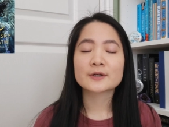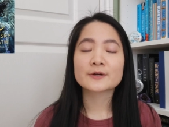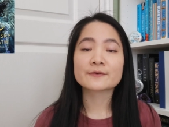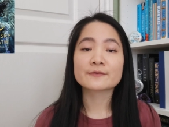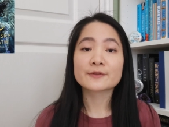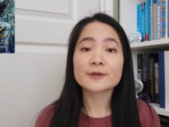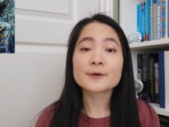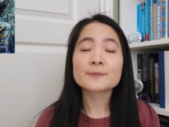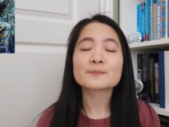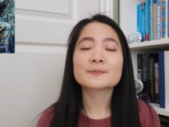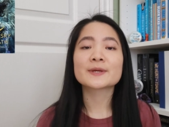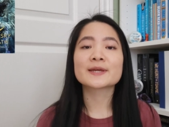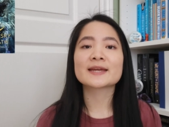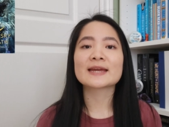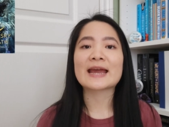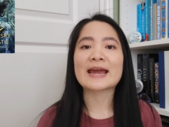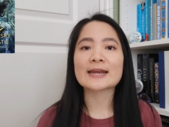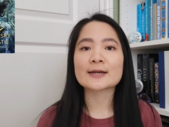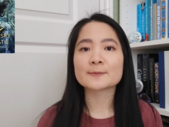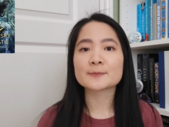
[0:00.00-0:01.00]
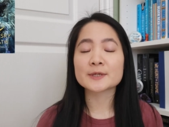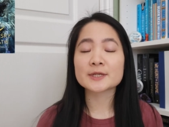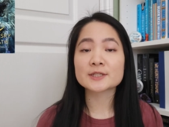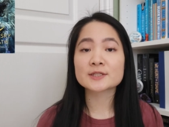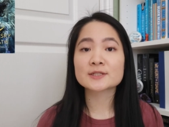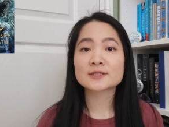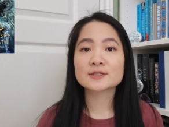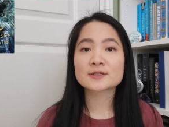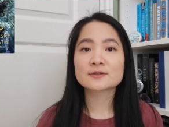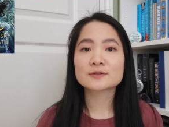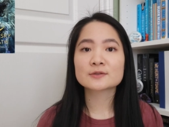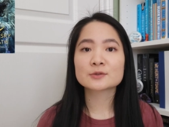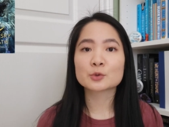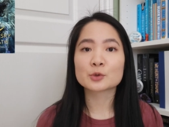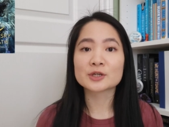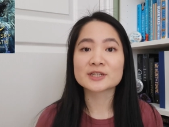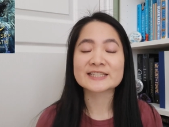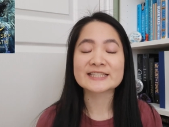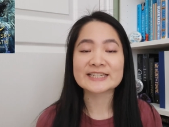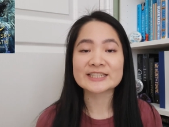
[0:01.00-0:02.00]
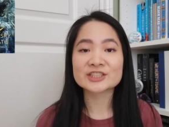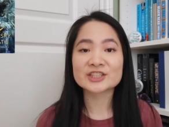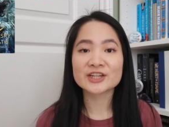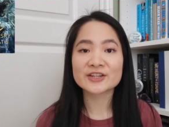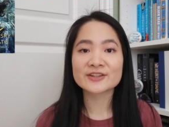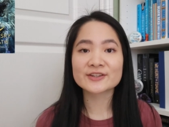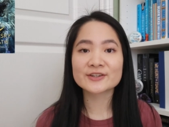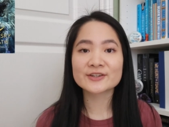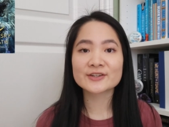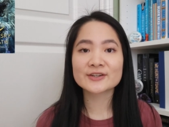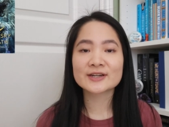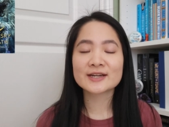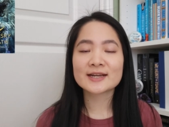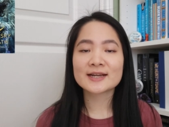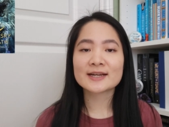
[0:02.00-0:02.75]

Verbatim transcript: of them being enemies towards each other